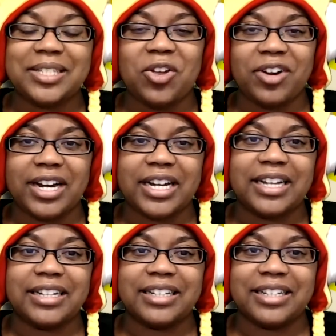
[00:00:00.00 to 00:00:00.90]

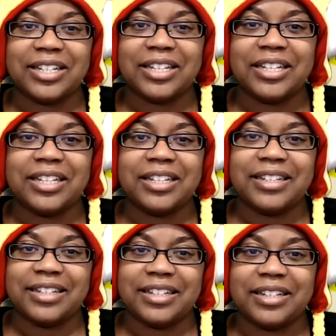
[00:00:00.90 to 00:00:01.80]
already
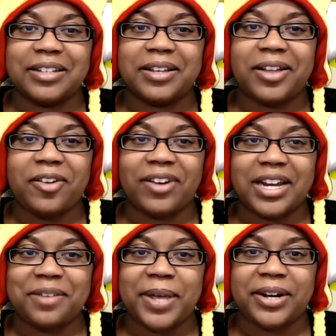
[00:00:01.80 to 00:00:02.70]

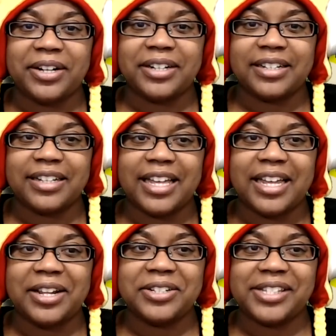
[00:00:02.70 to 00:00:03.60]
already better.
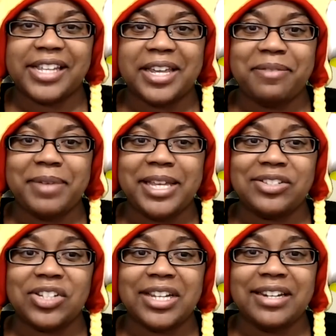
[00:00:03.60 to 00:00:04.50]
And there's the
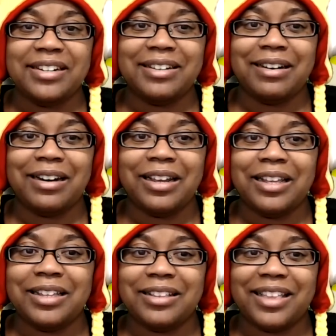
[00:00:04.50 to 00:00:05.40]
animation.
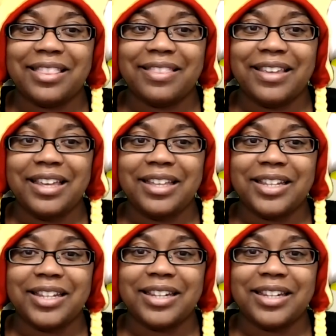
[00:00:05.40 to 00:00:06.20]
that be it.